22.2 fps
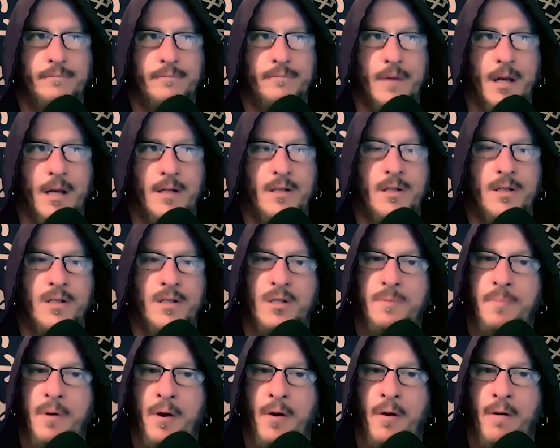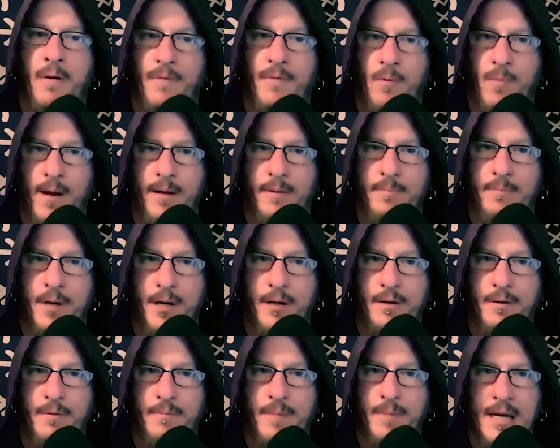it's the spirit of the red
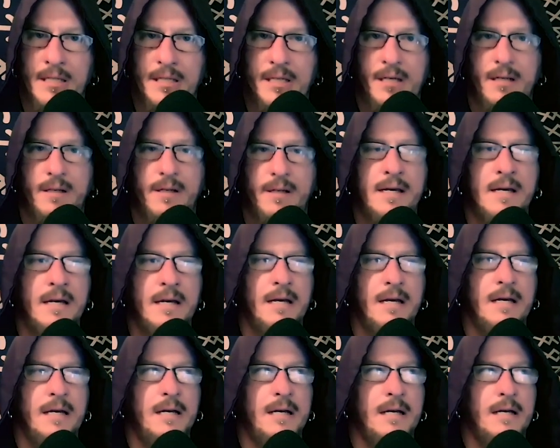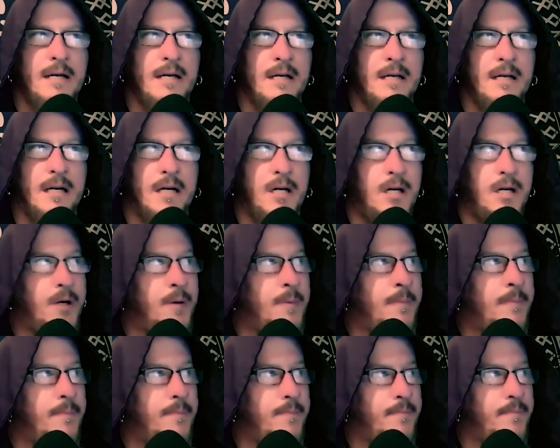bud basically
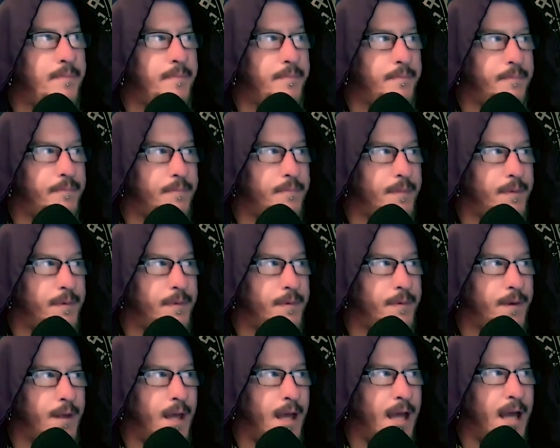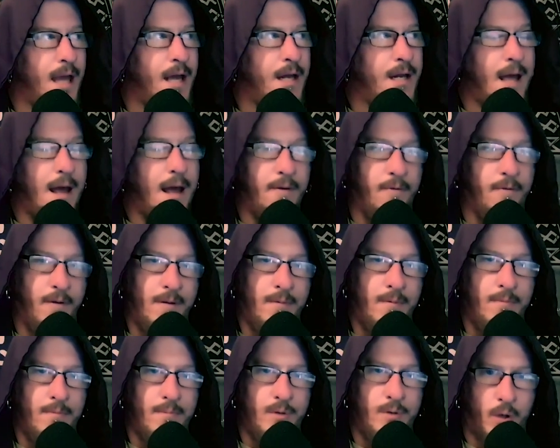um, and
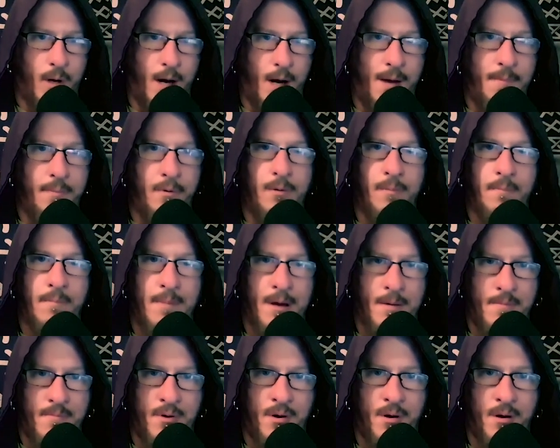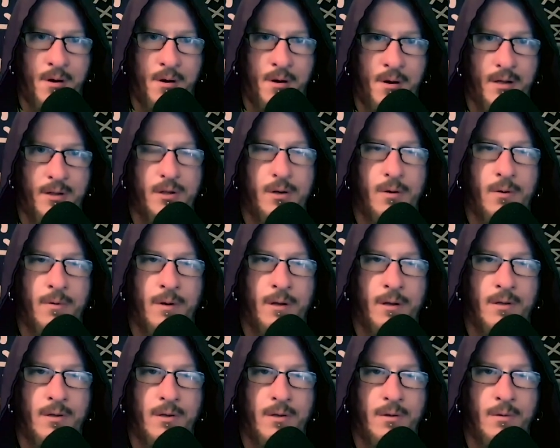every tribal member is
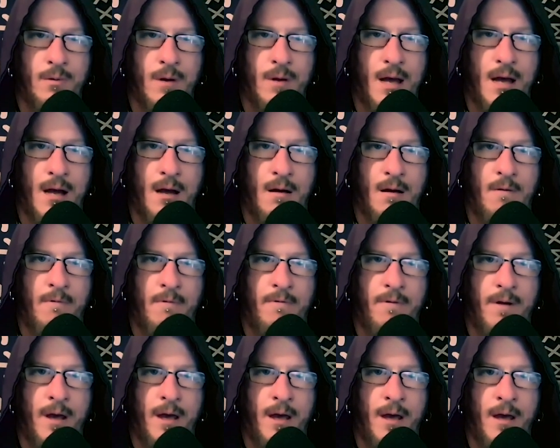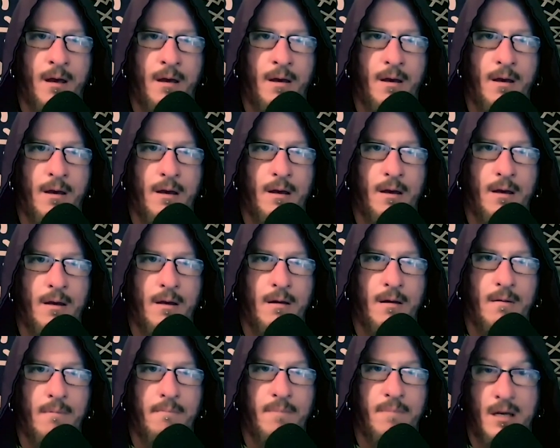going to have a
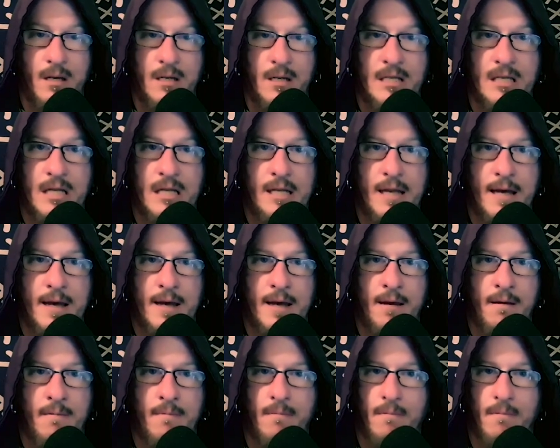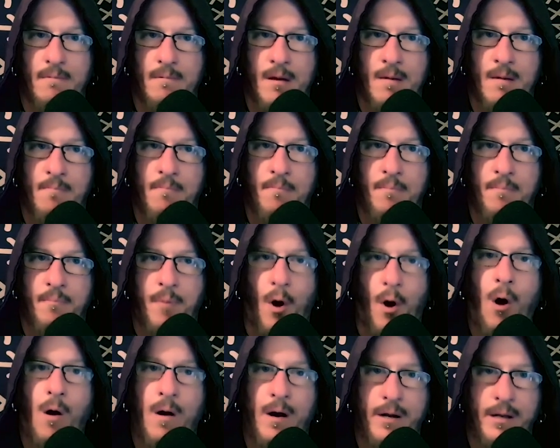piece that they
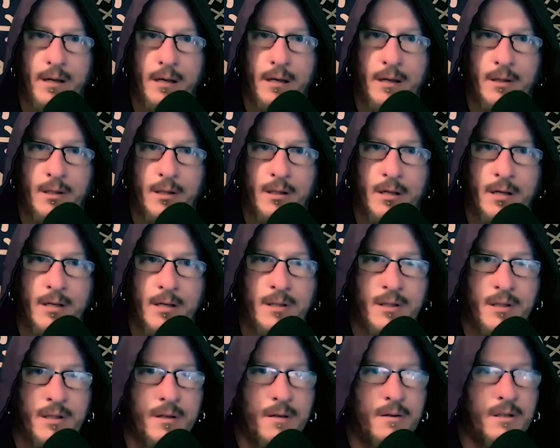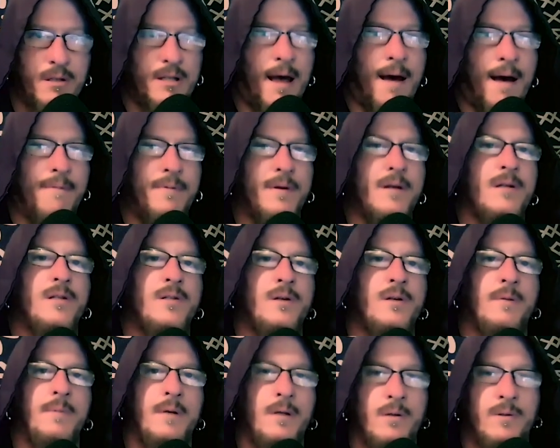impart into this staff because it's
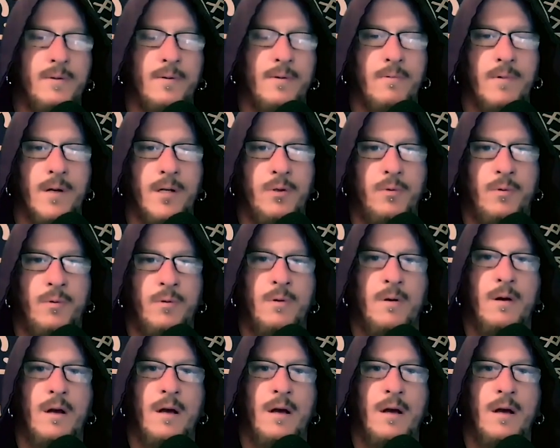going to be used for ritual